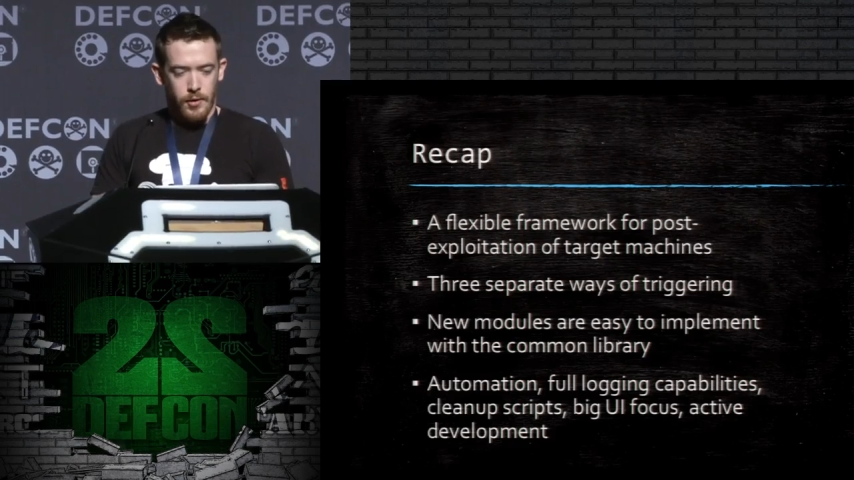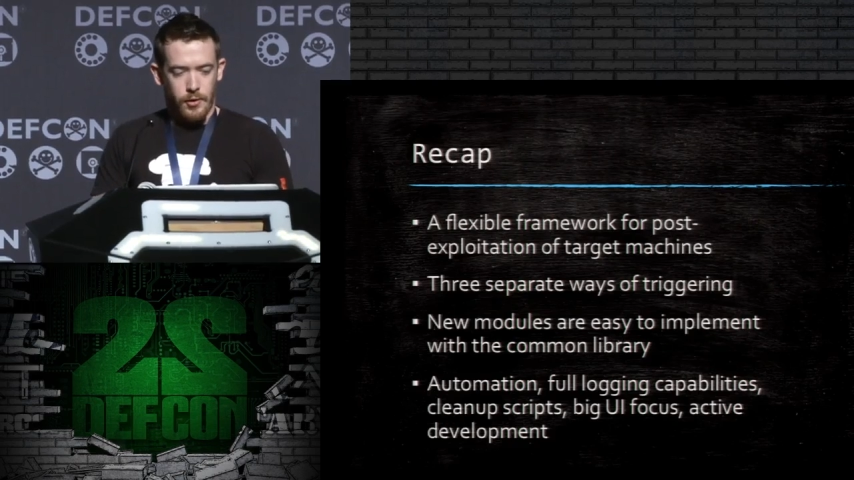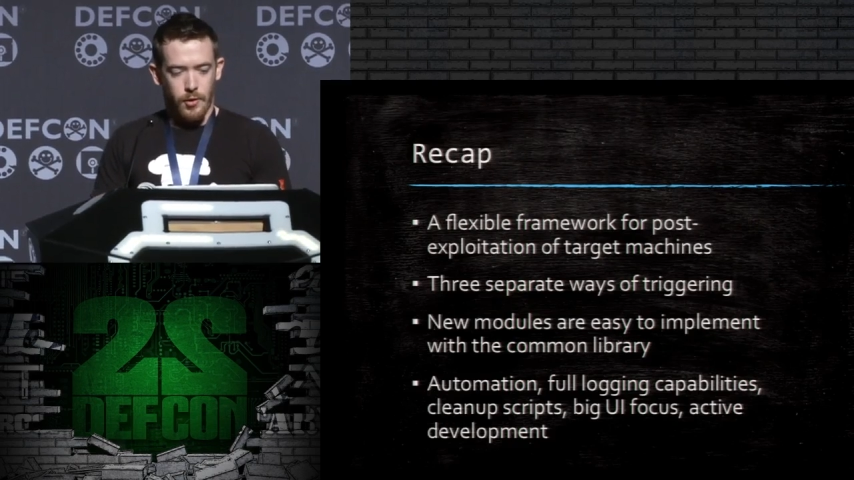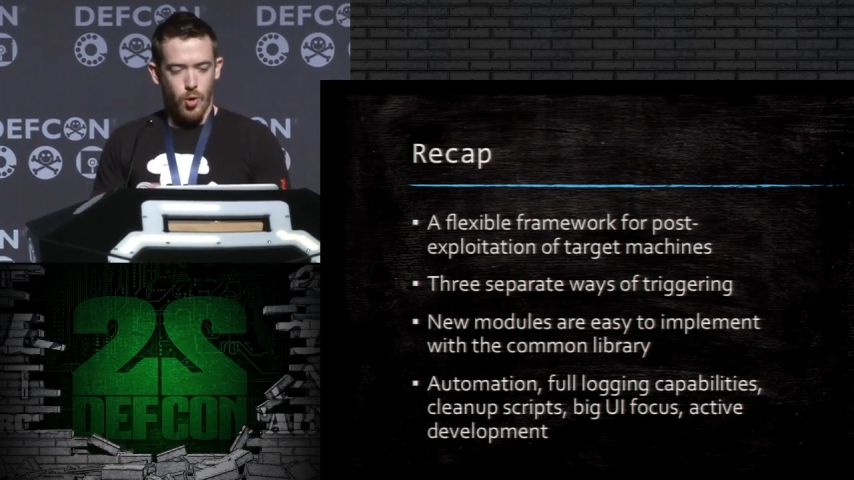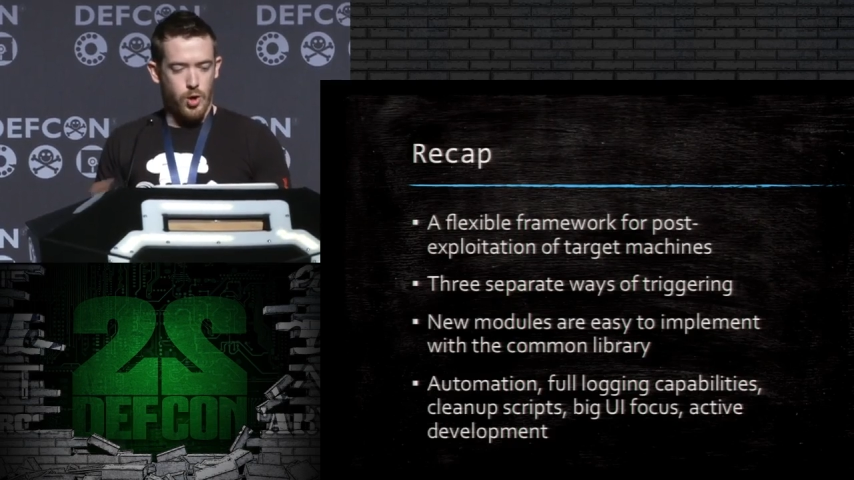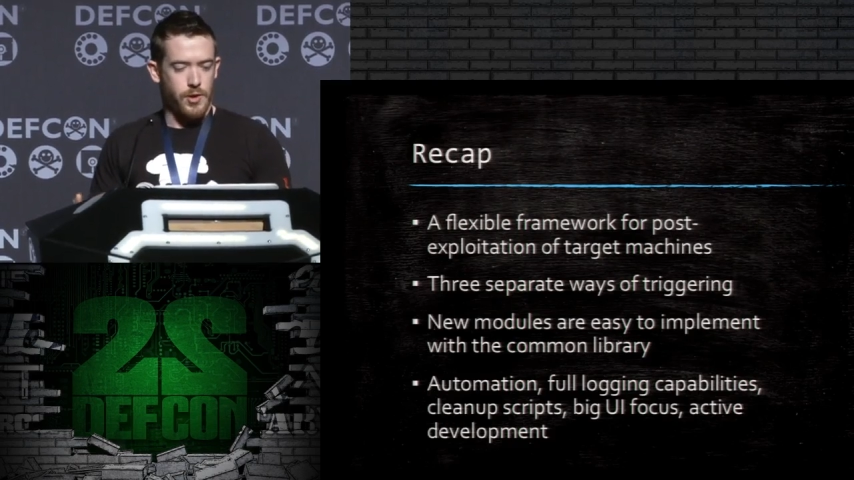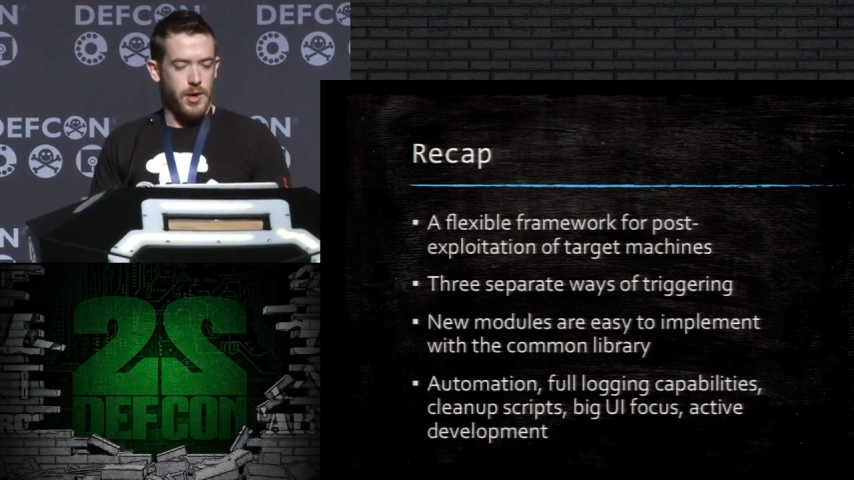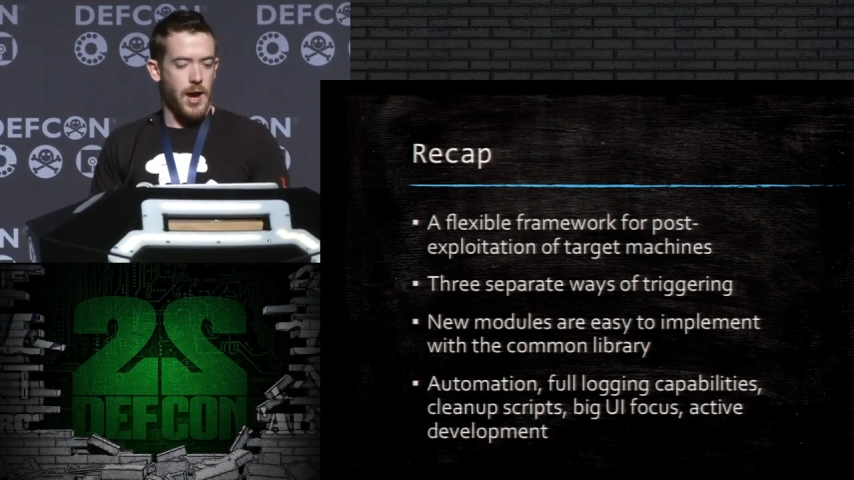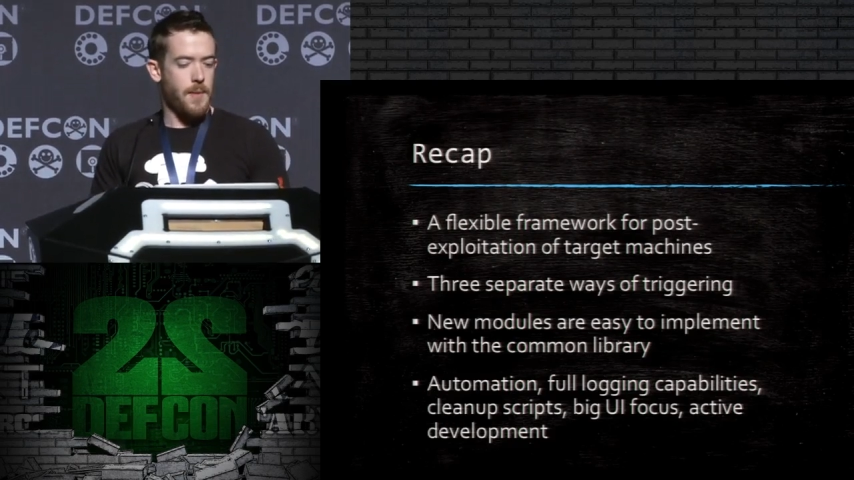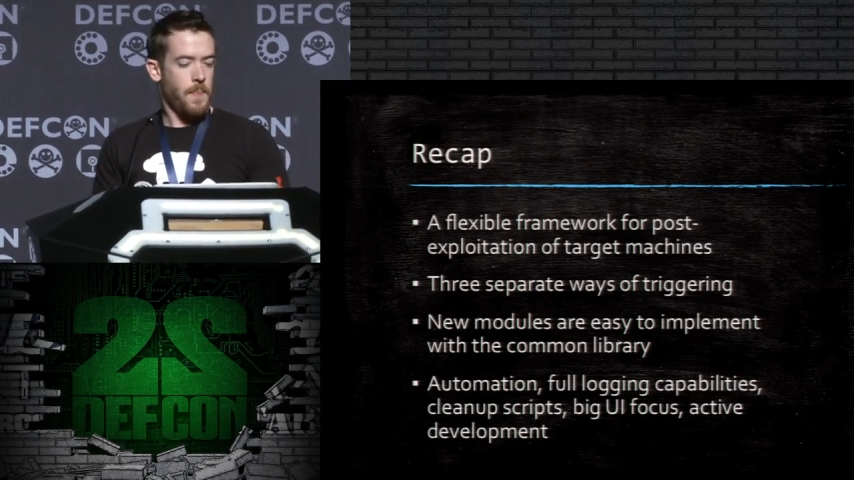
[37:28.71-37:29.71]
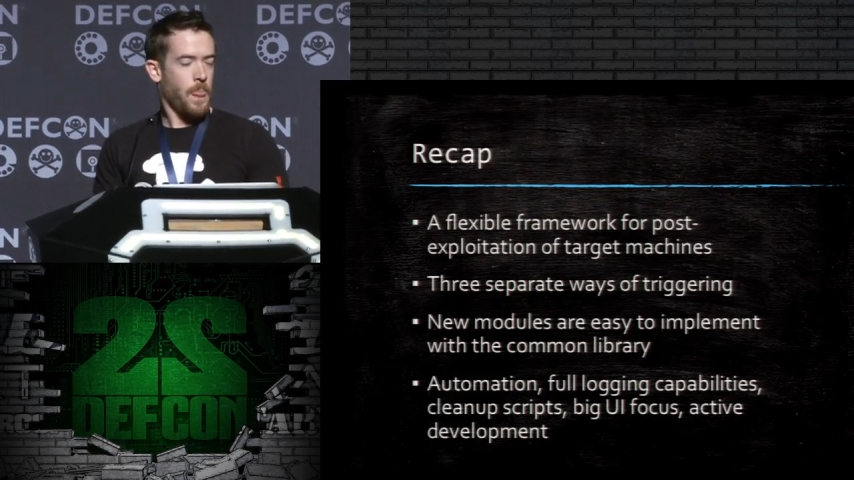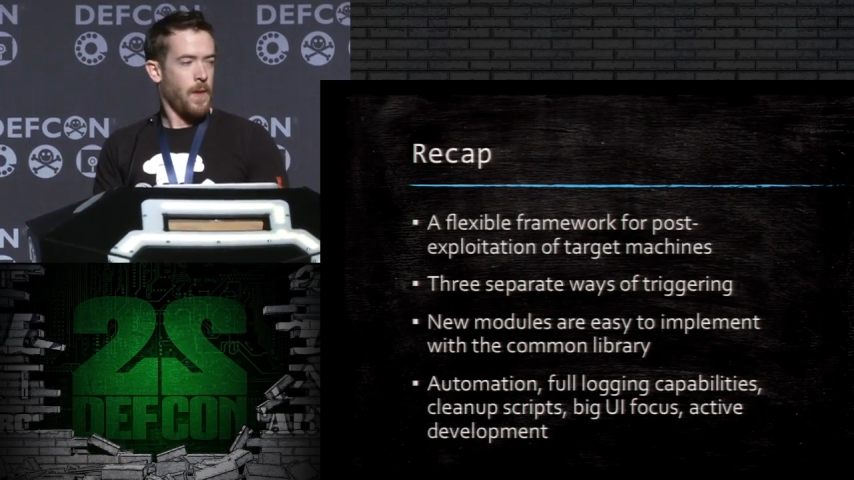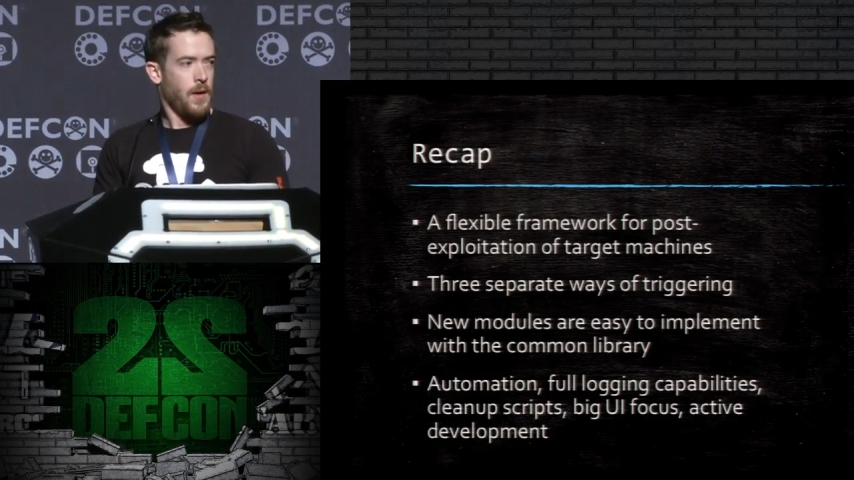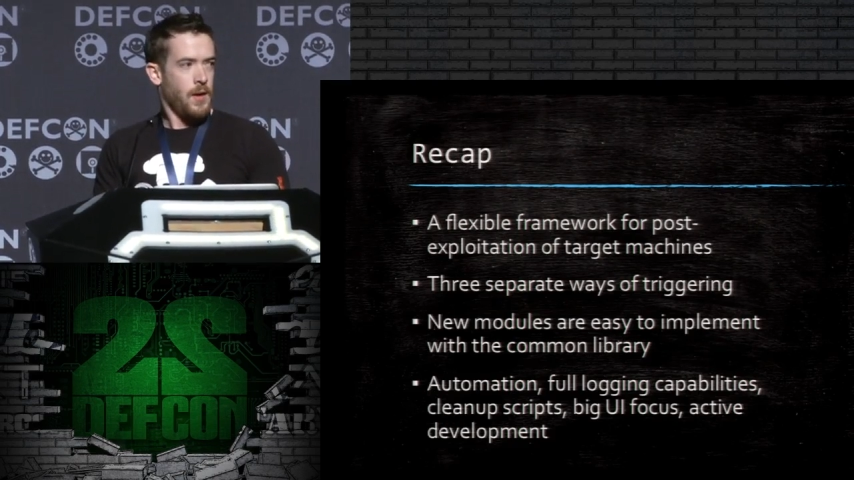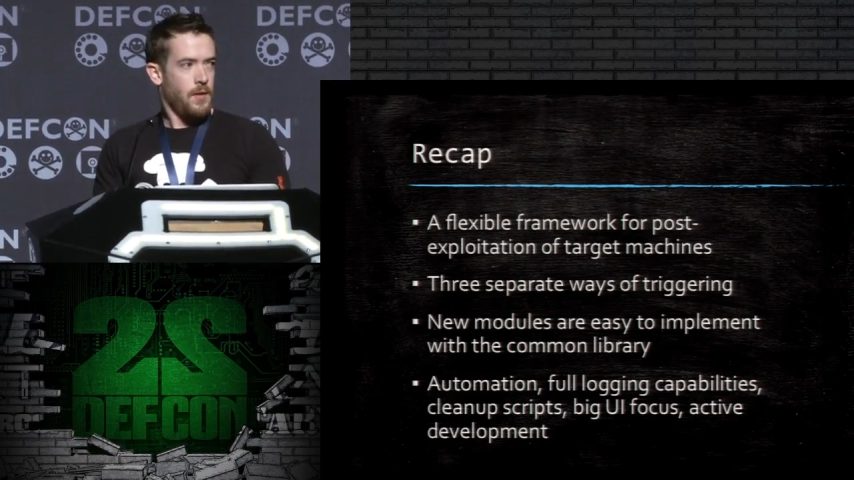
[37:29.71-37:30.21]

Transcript: So a quick recap.